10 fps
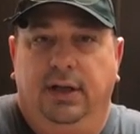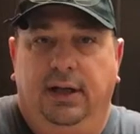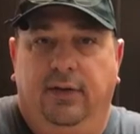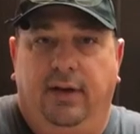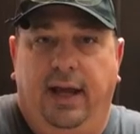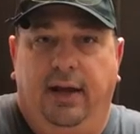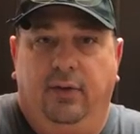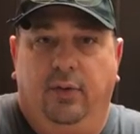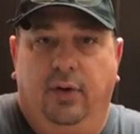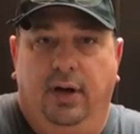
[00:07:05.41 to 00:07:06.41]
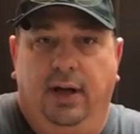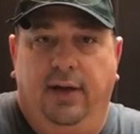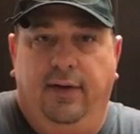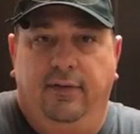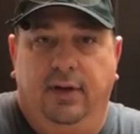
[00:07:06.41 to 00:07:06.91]
either that or uh,
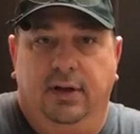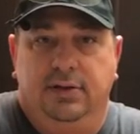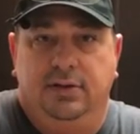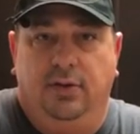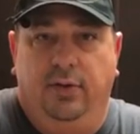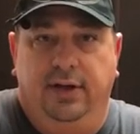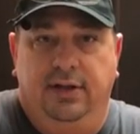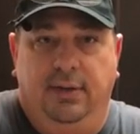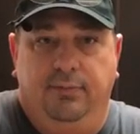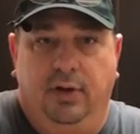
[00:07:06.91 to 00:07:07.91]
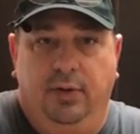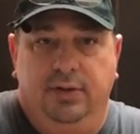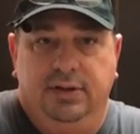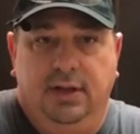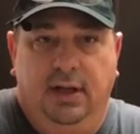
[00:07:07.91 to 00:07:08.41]
I have a sirloin tip
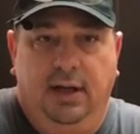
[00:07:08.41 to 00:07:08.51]
roast